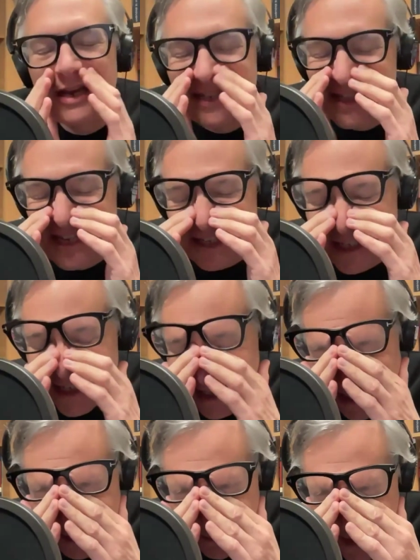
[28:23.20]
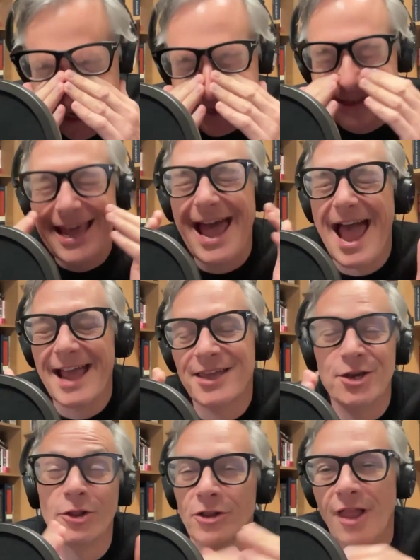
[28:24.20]
is this
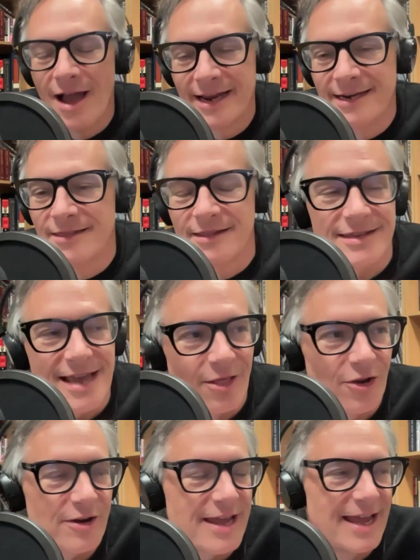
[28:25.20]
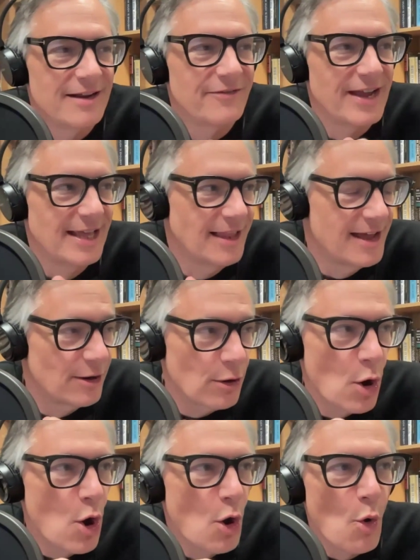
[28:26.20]
spectacular line in the Teller Canavan letter